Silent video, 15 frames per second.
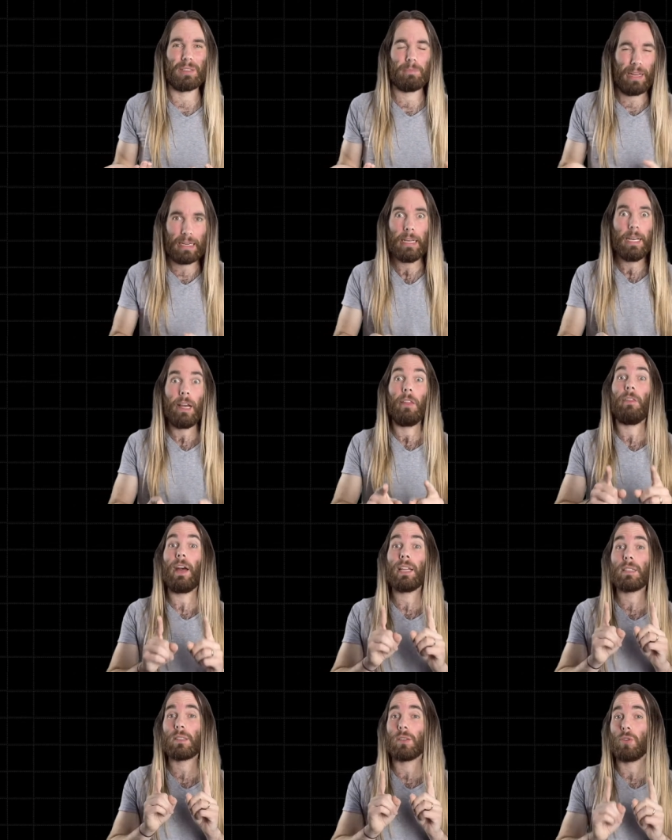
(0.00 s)
But
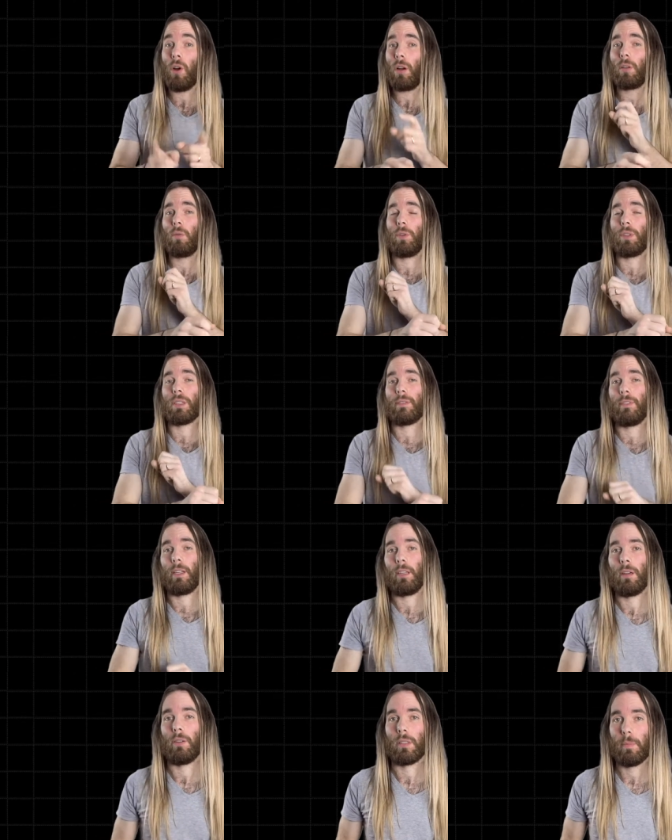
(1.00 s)
that's not what this
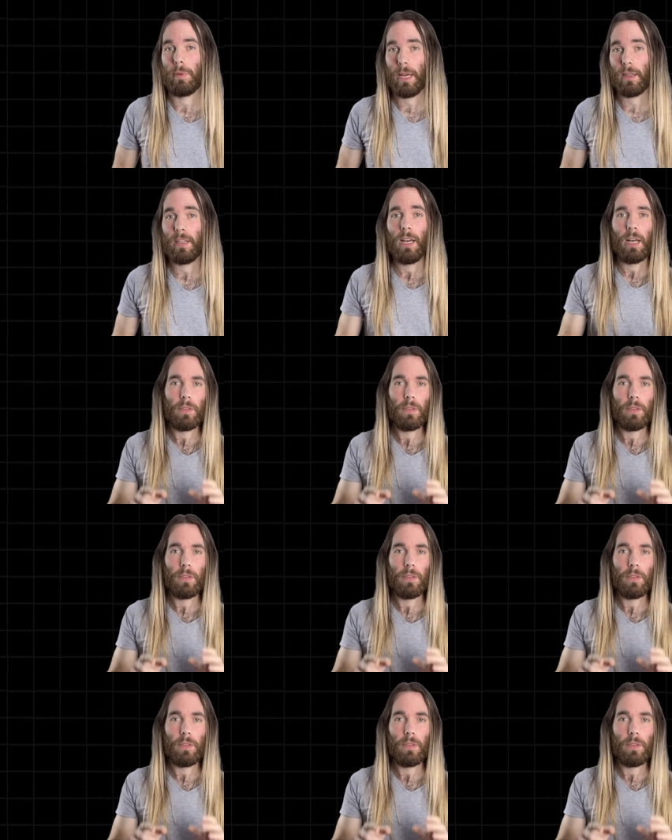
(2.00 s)
video is about.